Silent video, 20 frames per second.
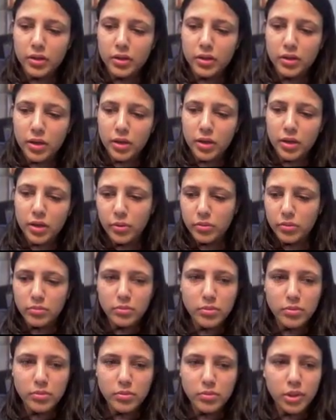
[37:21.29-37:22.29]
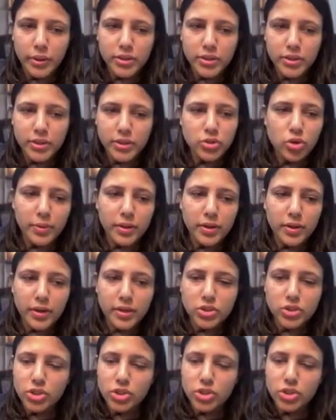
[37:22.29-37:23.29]
Now you can stop here
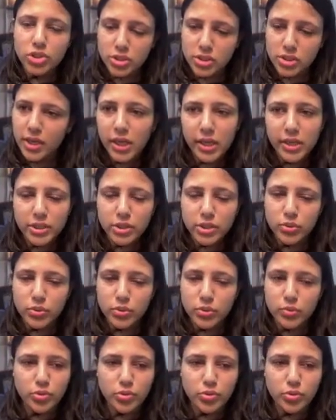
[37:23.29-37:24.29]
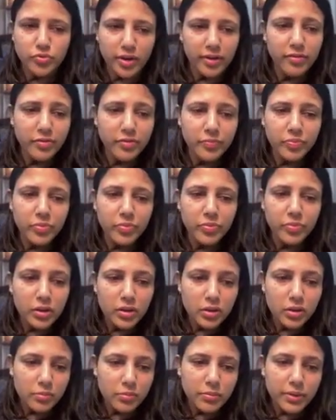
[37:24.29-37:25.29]
and just say k is equals to 5,
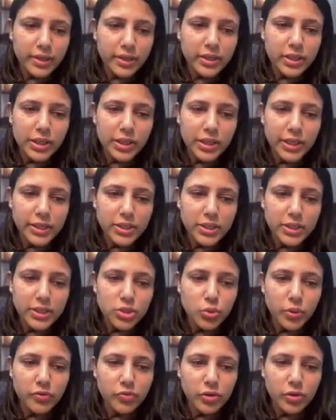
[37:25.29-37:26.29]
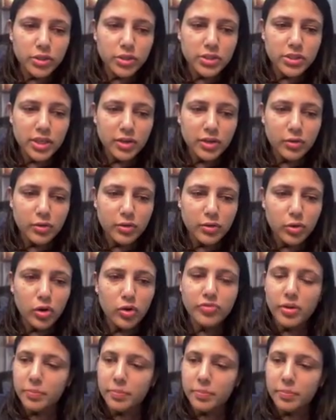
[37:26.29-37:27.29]
but let's do it for the sake of
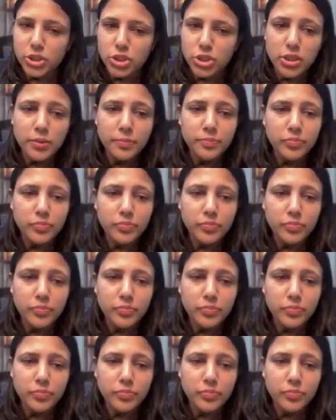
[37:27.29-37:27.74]
completion.